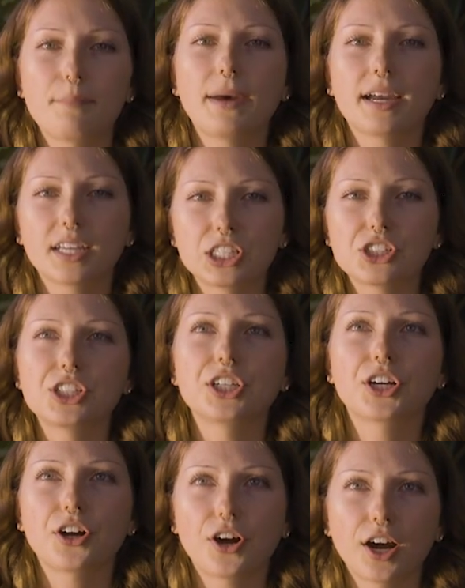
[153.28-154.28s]
back into your
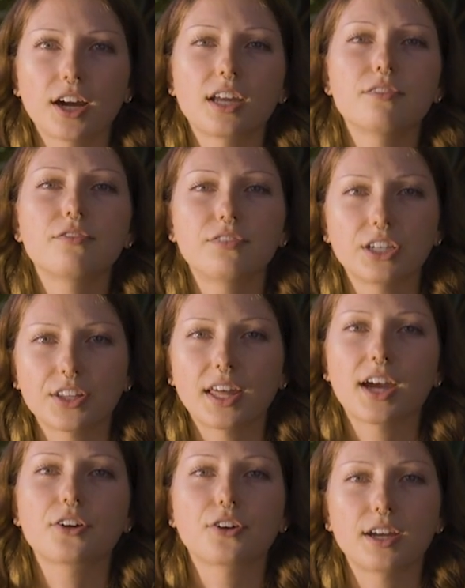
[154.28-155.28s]
heart and feel
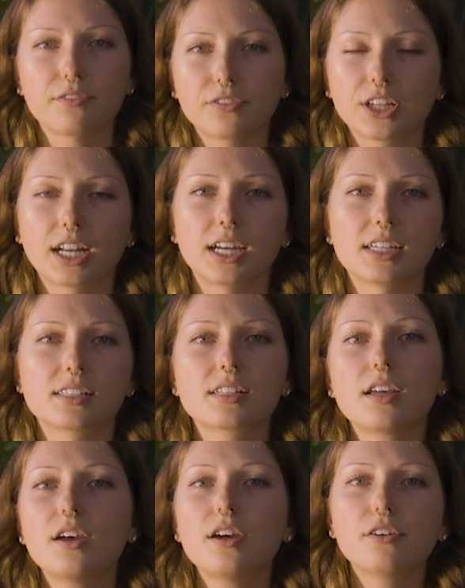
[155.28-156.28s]
that gratefulness
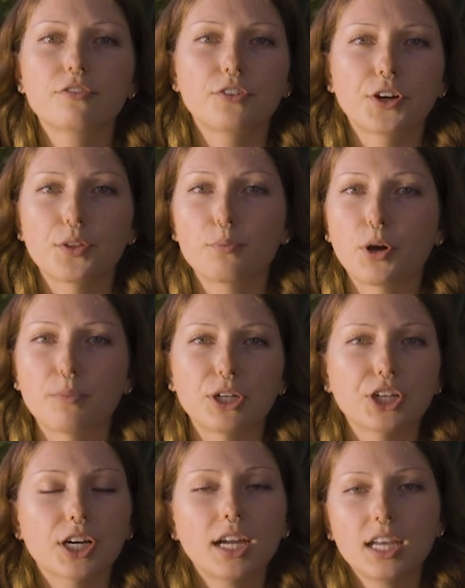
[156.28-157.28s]
for the moment
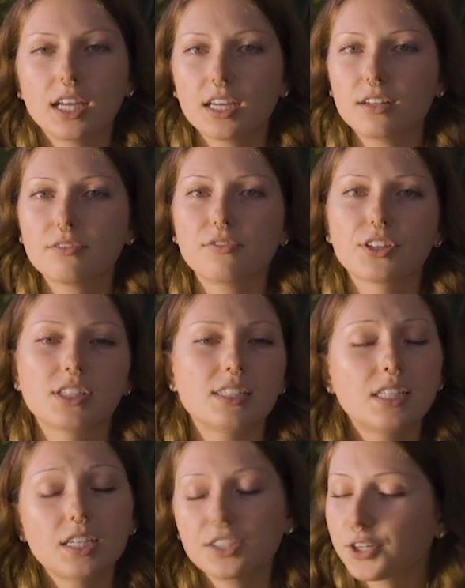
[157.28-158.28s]
you're in, for the
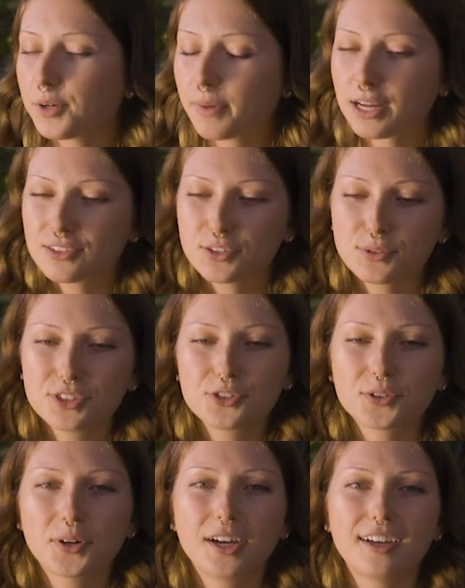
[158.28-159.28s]
tea you're about to
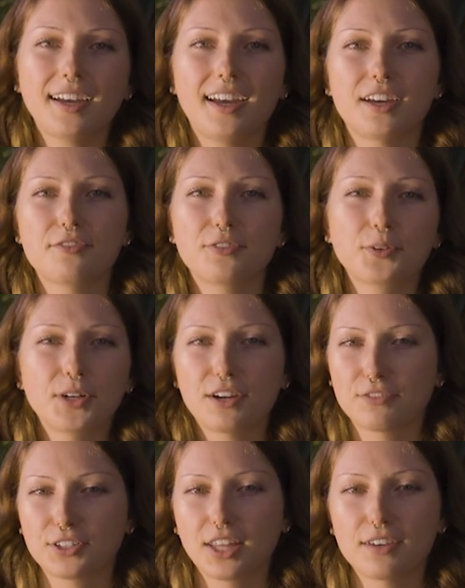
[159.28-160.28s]
enjoy, and for
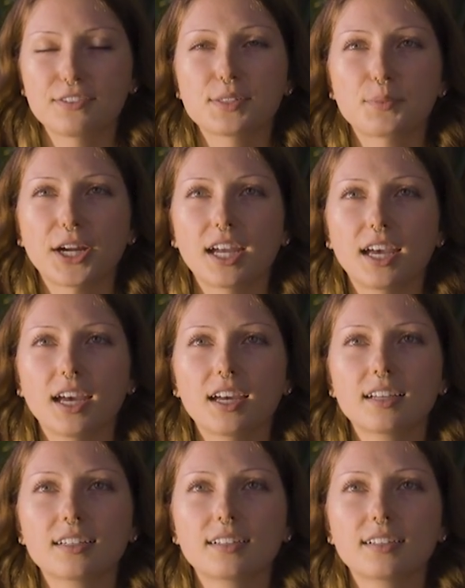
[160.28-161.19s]
whatever life is bringing.